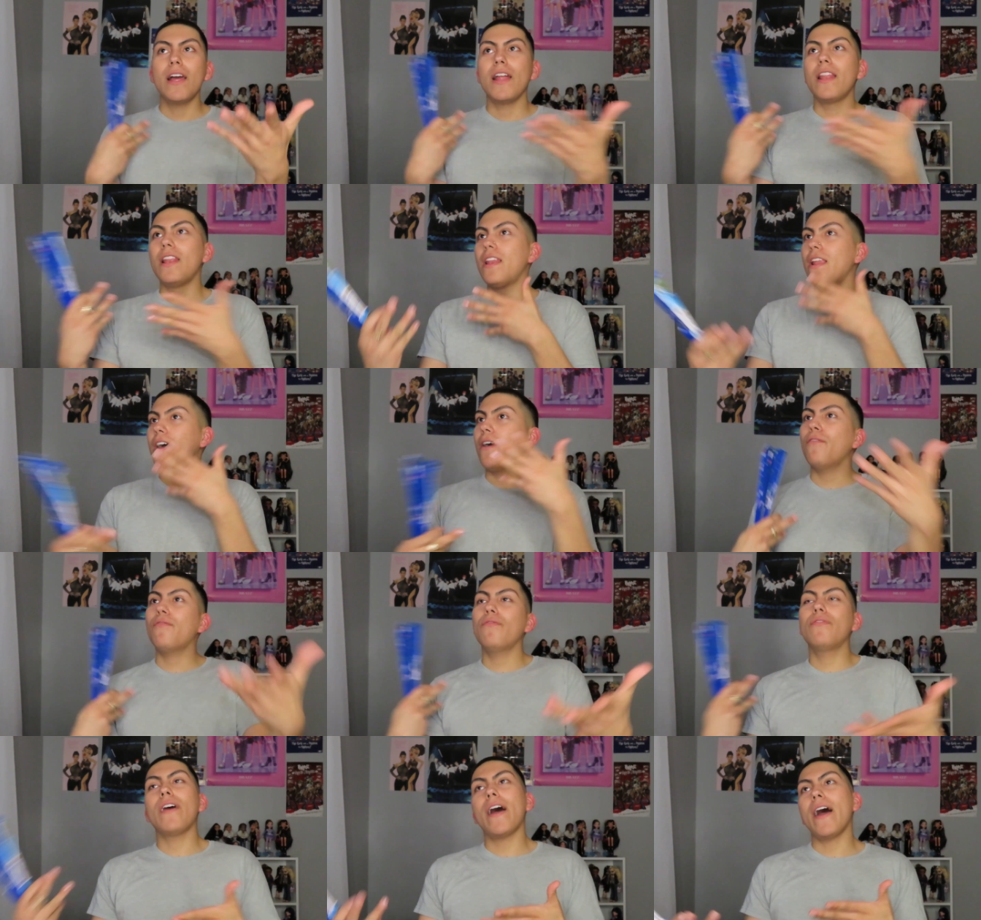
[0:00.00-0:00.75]

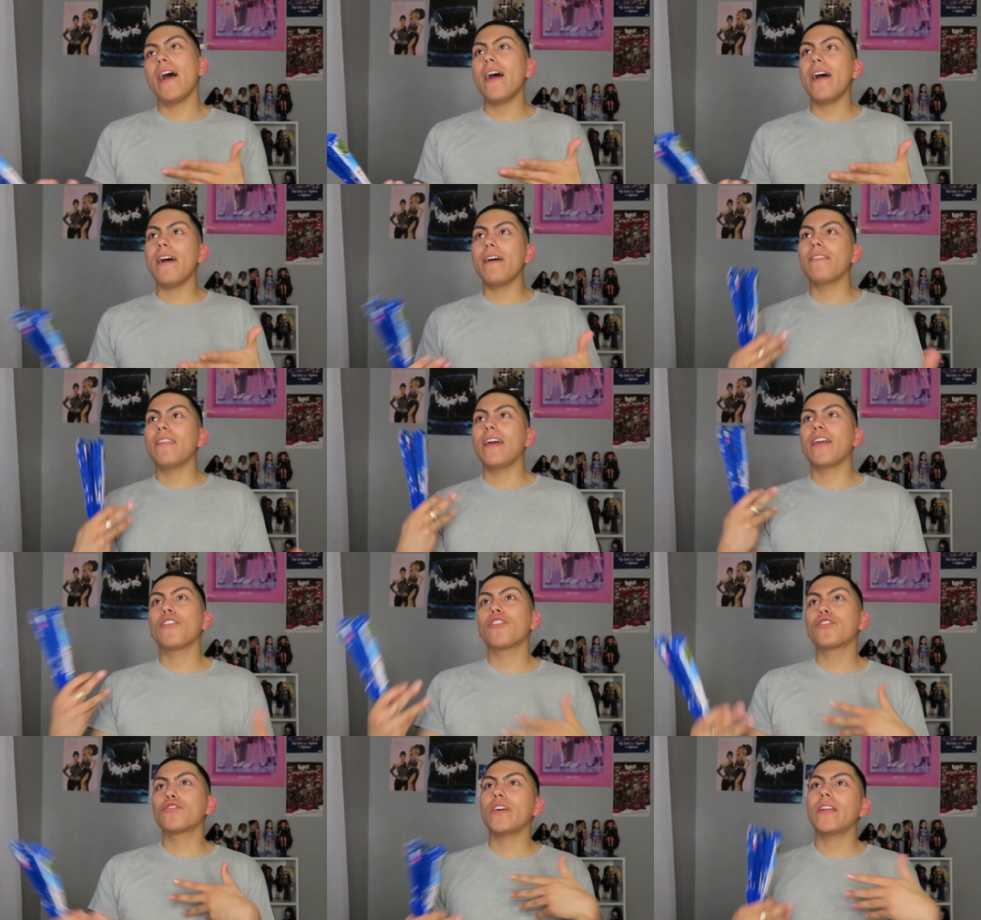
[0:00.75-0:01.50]
Love that, that
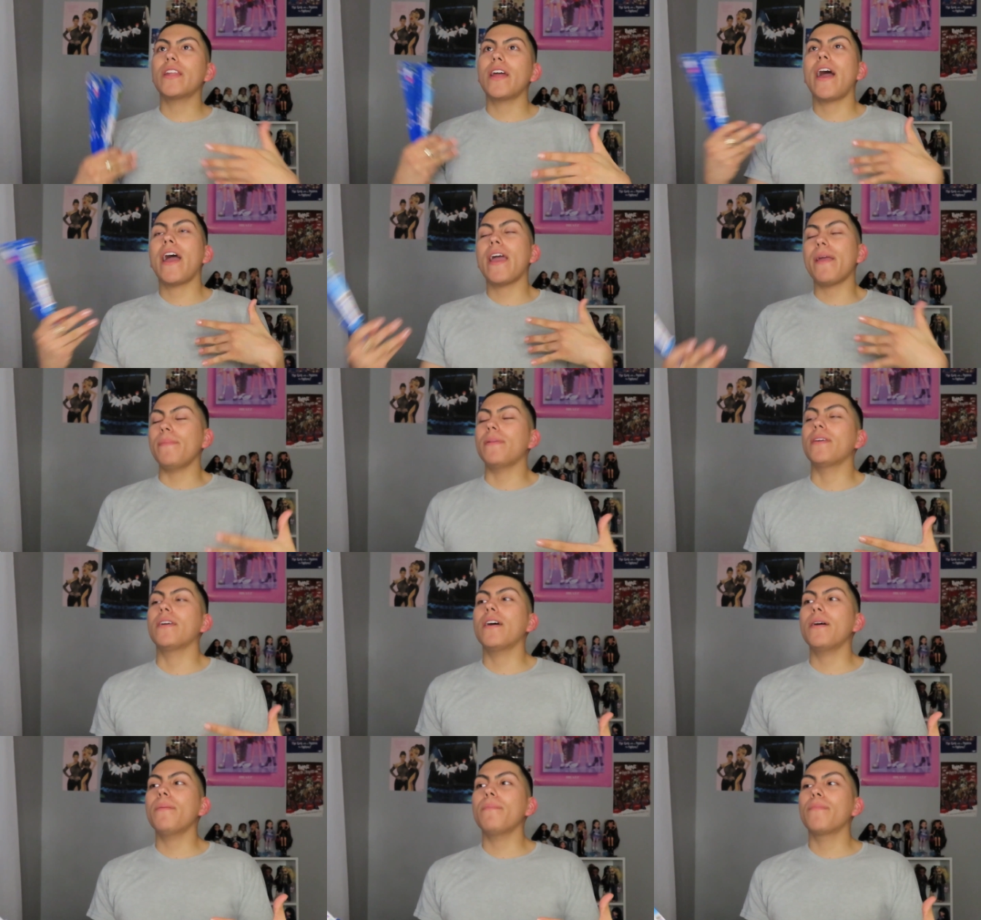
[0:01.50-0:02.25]
you're trying to hype
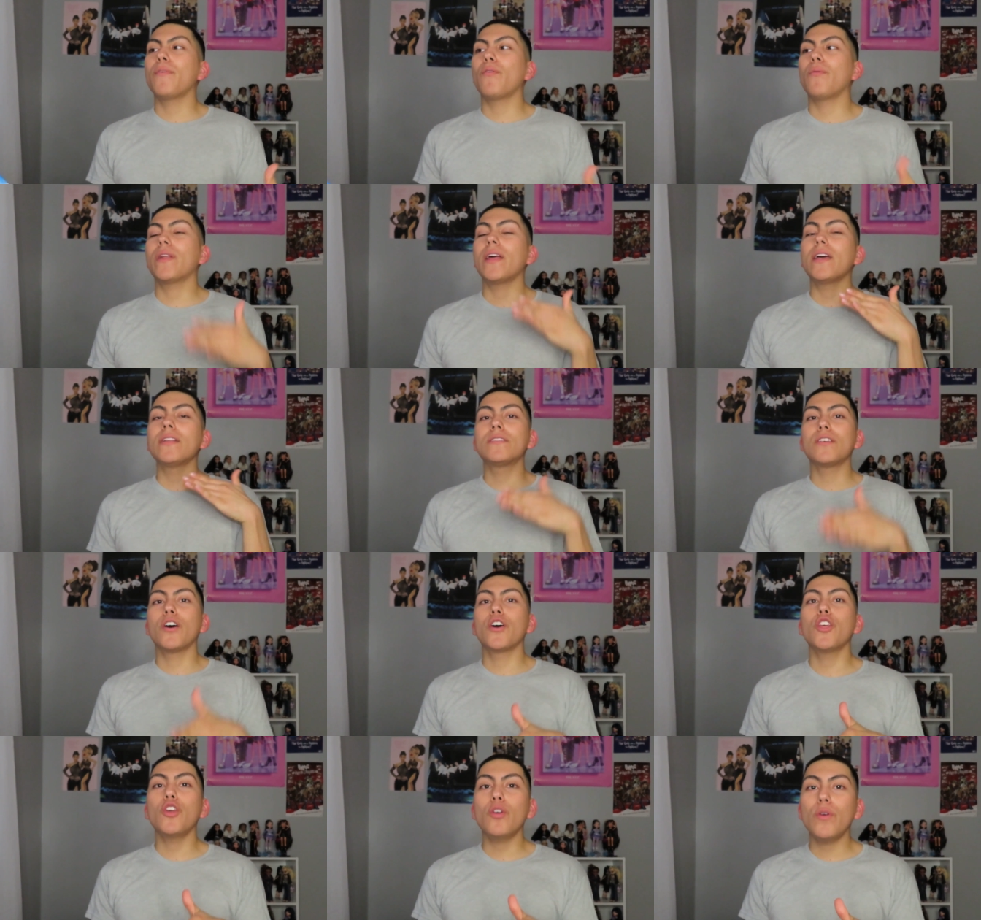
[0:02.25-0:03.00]
me up. But when I
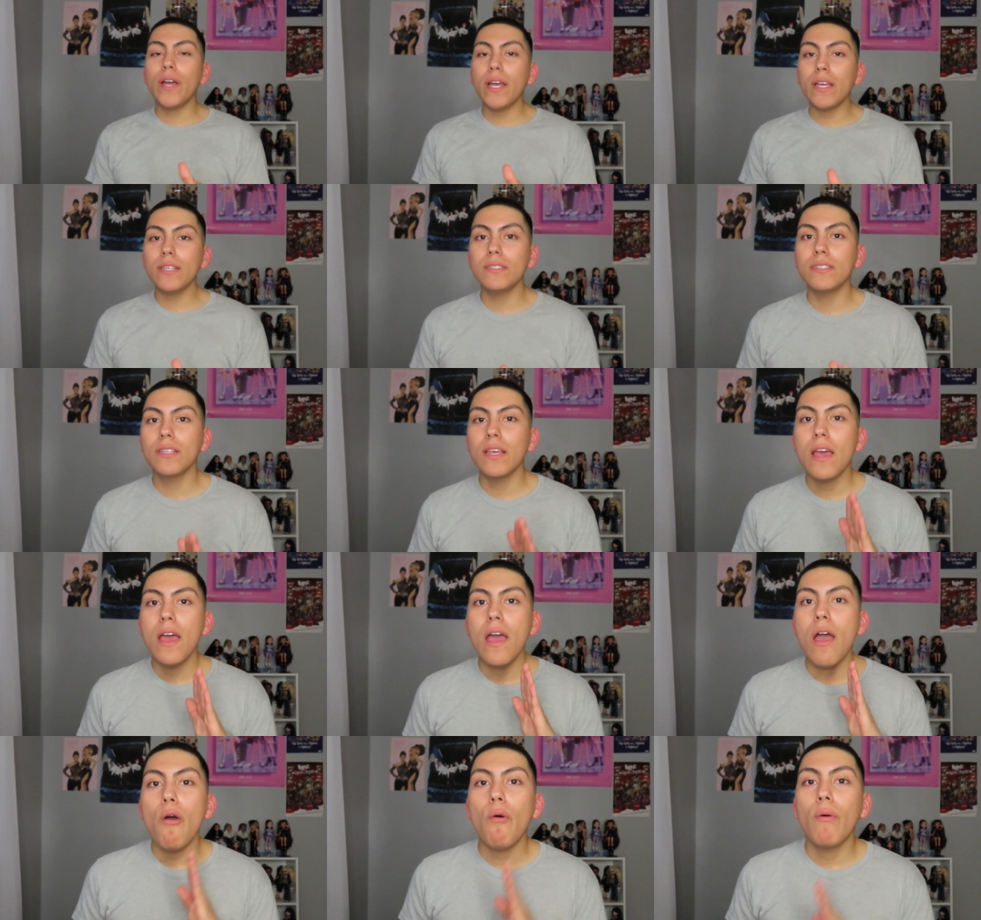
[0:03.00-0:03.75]
tell you guys,
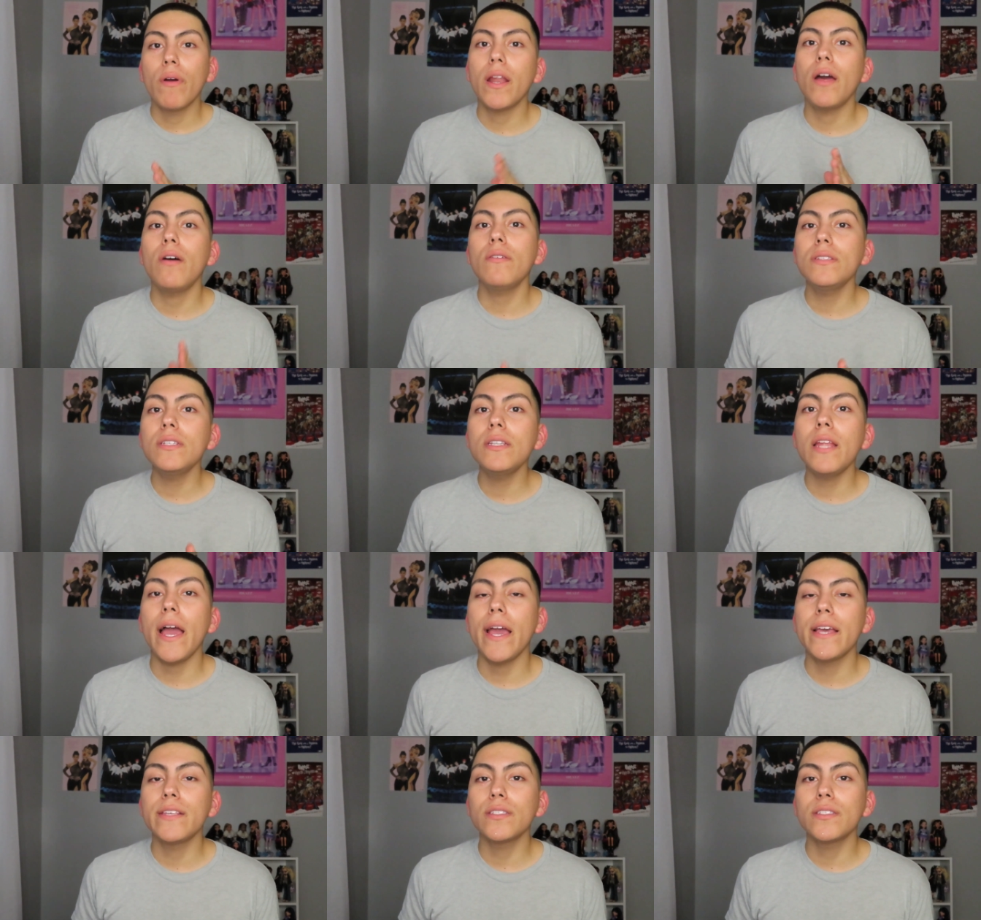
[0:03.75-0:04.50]
when I was in high